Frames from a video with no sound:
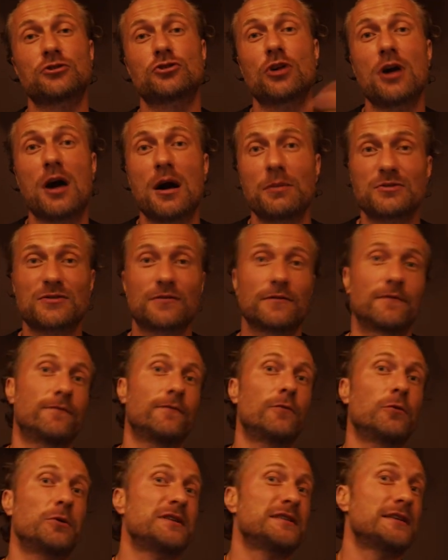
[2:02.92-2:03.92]
drops from
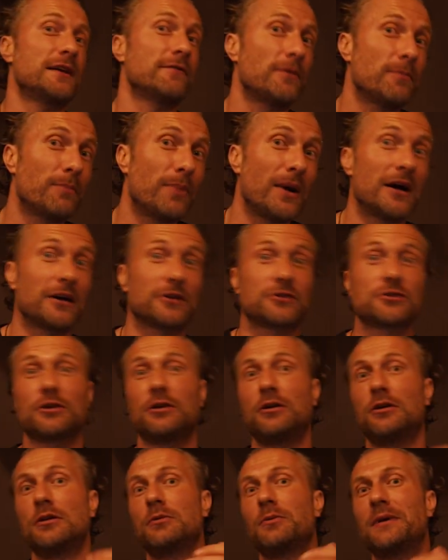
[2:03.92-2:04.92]
47 bucks
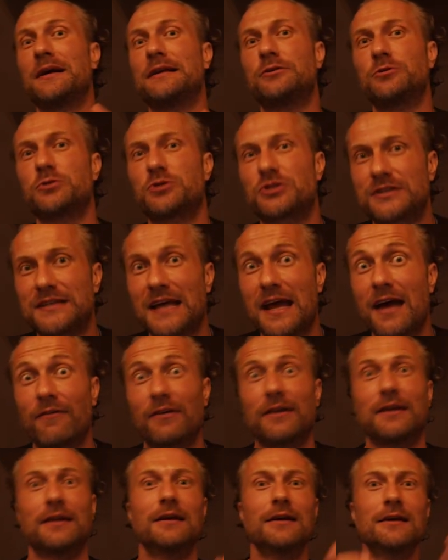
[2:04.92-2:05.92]
all the way to
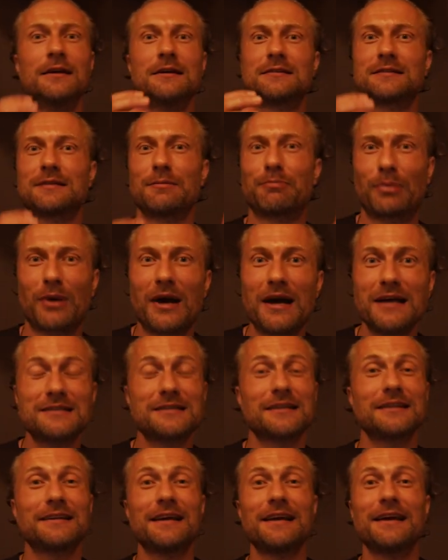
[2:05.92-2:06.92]
7.
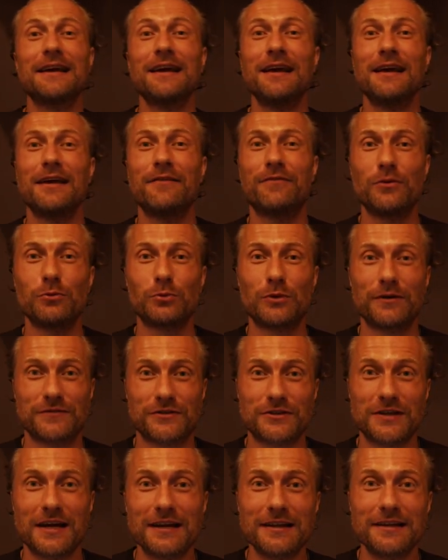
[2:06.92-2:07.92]
Surprisingly, if you would have
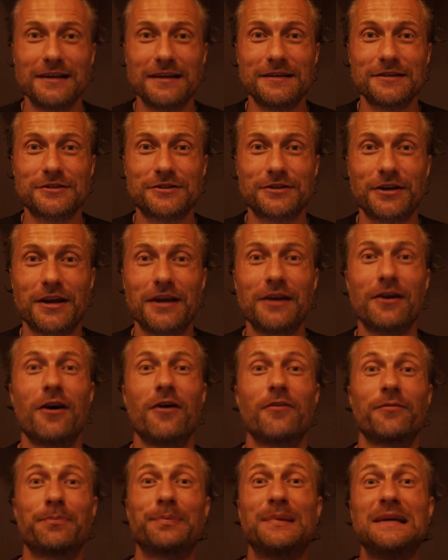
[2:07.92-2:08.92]
studied the history
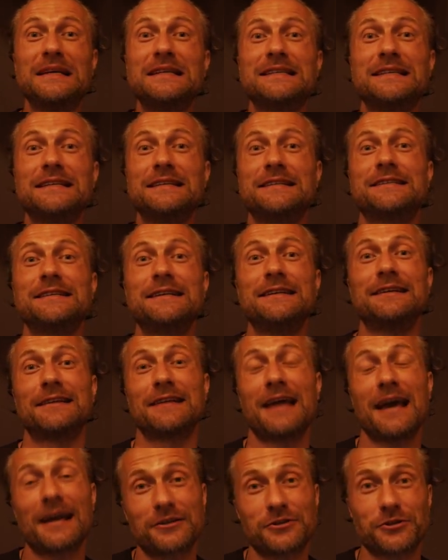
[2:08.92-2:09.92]
of PCG
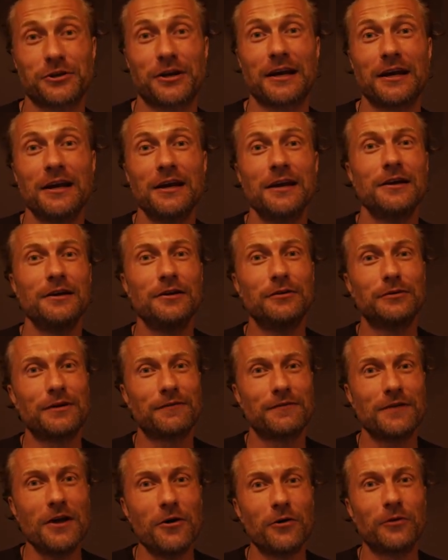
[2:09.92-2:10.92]
Electric, you would
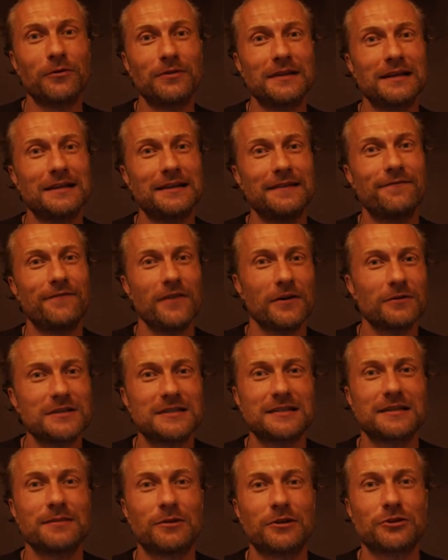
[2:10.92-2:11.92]
have known that very
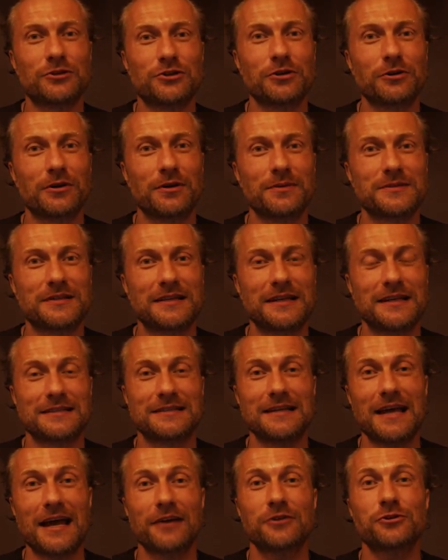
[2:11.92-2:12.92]
similar
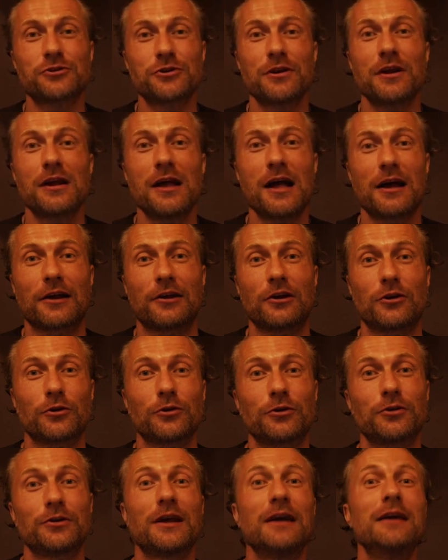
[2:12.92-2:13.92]
circumstance actually
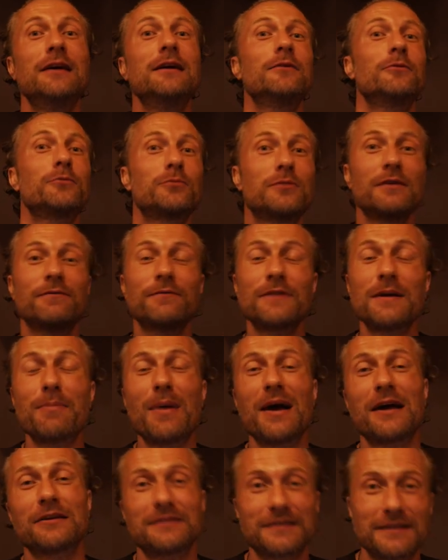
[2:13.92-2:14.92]
occurred roughly
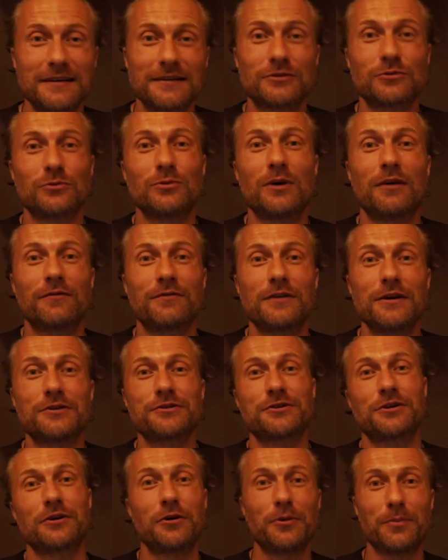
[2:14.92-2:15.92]
about 10-12
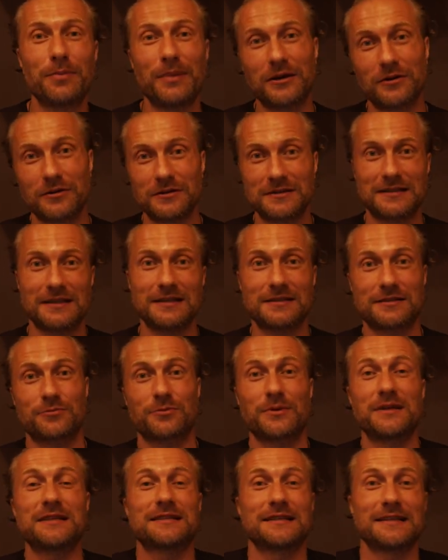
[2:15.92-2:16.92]
years ago because this
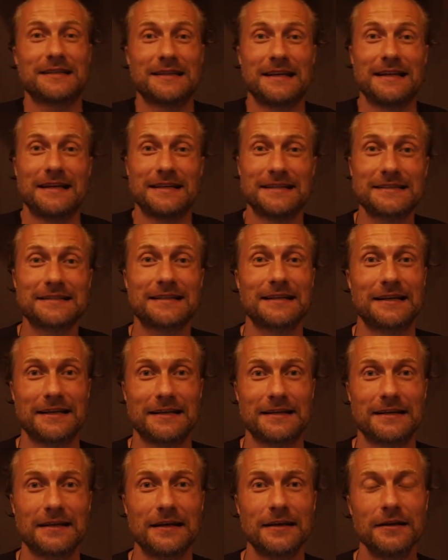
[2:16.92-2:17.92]
recent
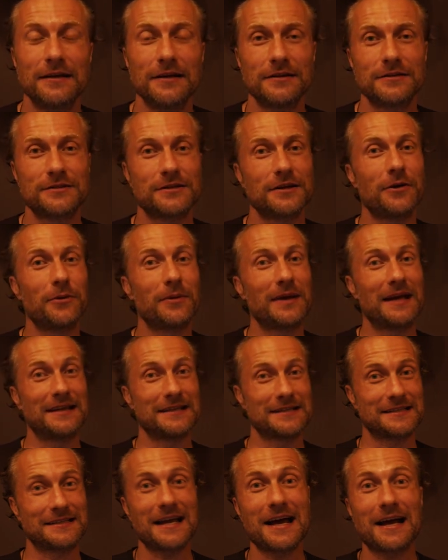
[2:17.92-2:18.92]
incident. So, and
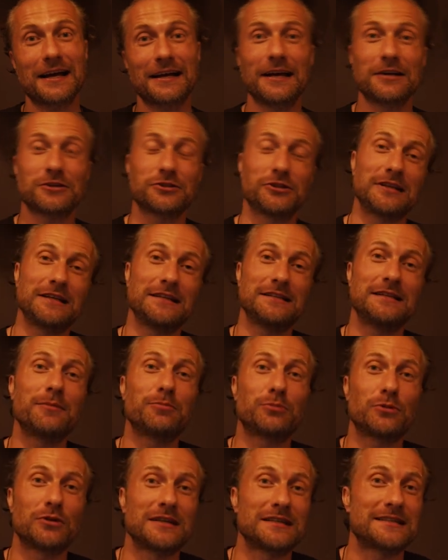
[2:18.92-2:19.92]
the stock actually
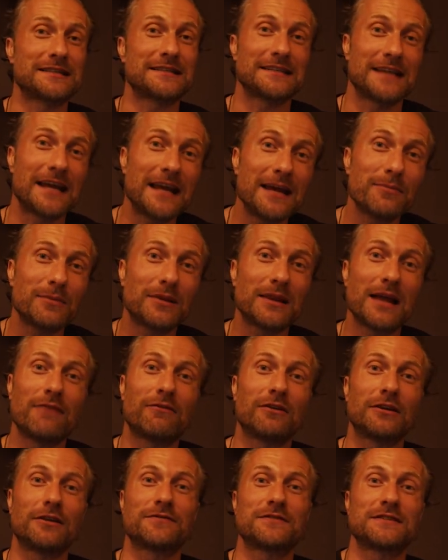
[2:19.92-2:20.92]
dipped to the same
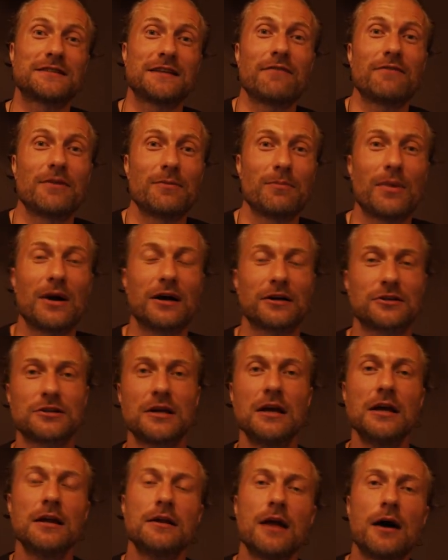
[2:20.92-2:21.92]
level of 7 bucks.
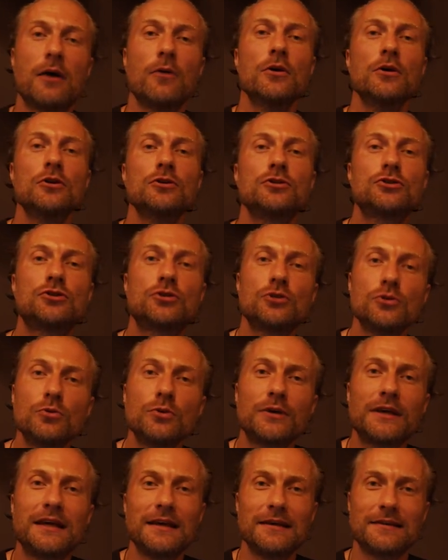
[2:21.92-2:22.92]
Now,
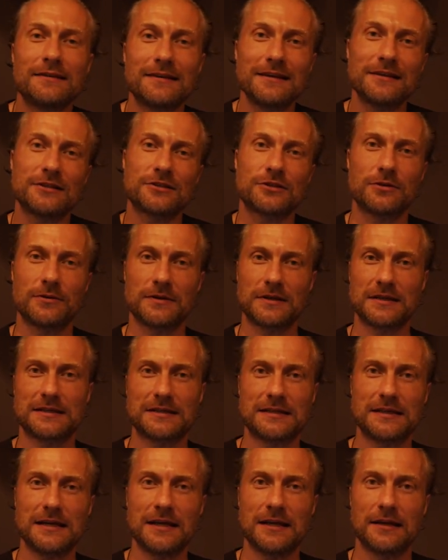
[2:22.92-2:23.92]
two key things to
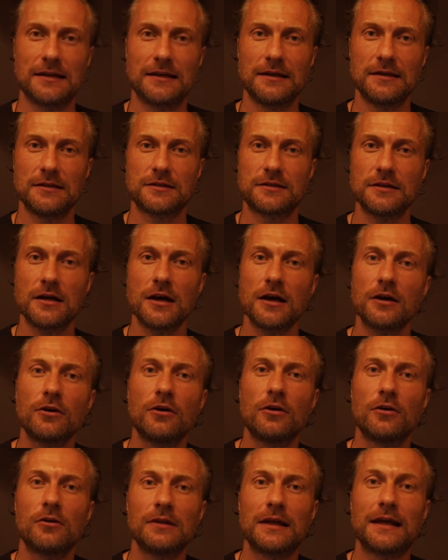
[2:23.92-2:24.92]
understand is not
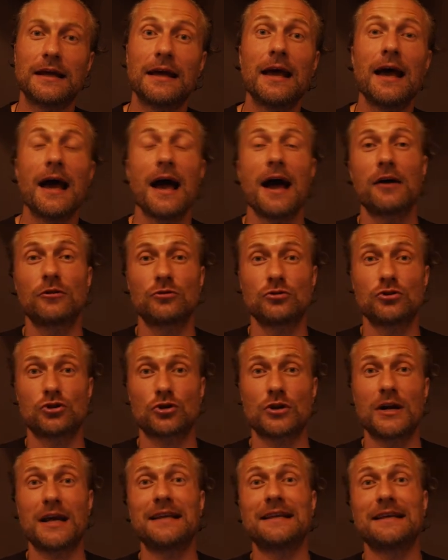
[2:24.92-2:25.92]
only how to
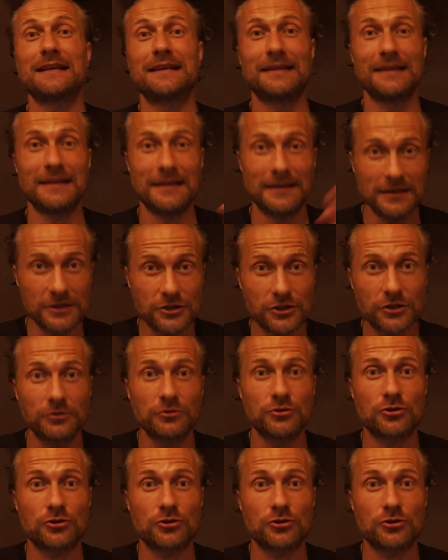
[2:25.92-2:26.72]
trade the initial